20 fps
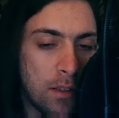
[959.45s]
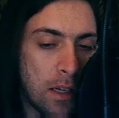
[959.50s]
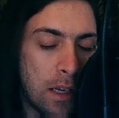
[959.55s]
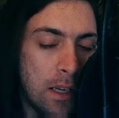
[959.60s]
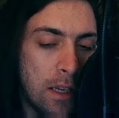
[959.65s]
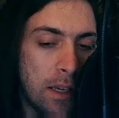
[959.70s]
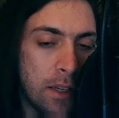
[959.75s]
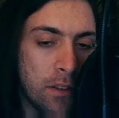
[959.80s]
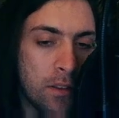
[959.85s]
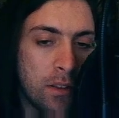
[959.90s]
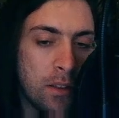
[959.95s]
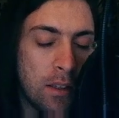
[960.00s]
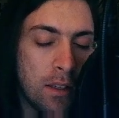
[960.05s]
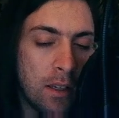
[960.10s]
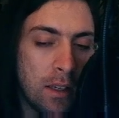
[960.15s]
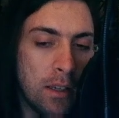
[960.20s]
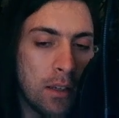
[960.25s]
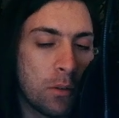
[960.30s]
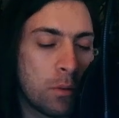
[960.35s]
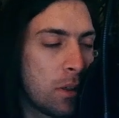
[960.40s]
I like the
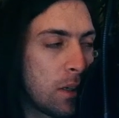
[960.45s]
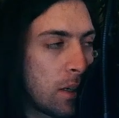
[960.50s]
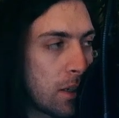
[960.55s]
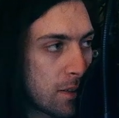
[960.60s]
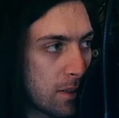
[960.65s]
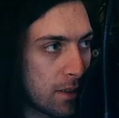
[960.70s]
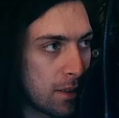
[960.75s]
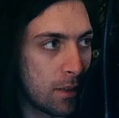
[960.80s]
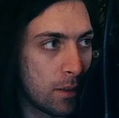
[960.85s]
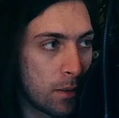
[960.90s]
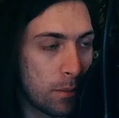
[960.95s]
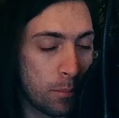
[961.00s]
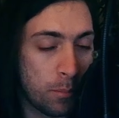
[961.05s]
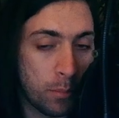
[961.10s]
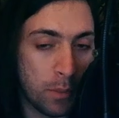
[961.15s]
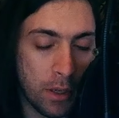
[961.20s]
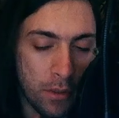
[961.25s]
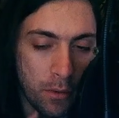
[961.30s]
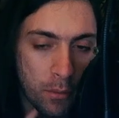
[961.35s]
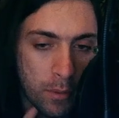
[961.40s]
equalizer here,
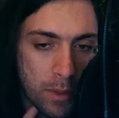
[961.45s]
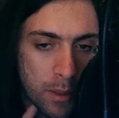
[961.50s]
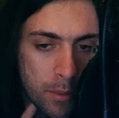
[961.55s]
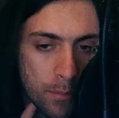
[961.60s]
by the way.